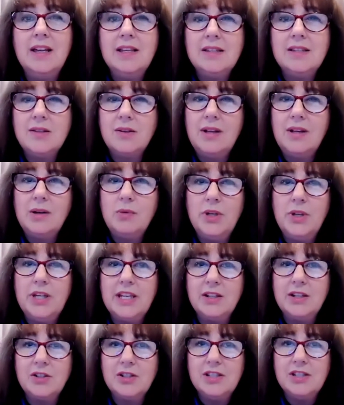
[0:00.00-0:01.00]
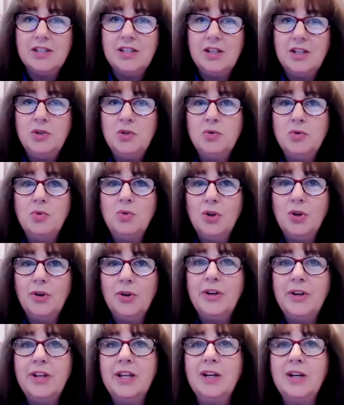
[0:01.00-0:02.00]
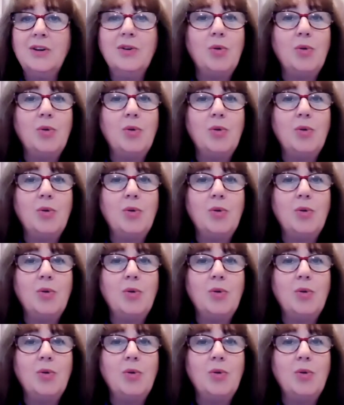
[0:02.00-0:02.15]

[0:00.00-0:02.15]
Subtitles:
so that we can continue learning,